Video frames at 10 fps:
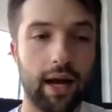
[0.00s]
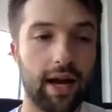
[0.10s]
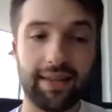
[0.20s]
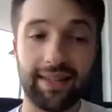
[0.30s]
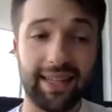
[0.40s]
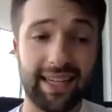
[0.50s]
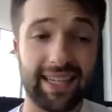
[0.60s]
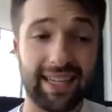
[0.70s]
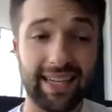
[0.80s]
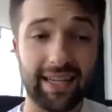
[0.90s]
I think that
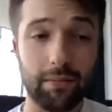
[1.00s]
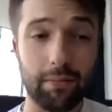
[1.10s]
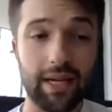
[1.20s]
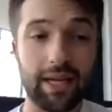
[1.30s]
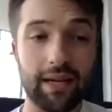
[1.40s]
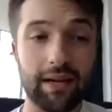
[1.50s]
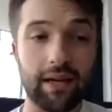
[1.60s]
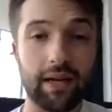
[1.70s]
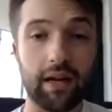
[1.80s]
he could be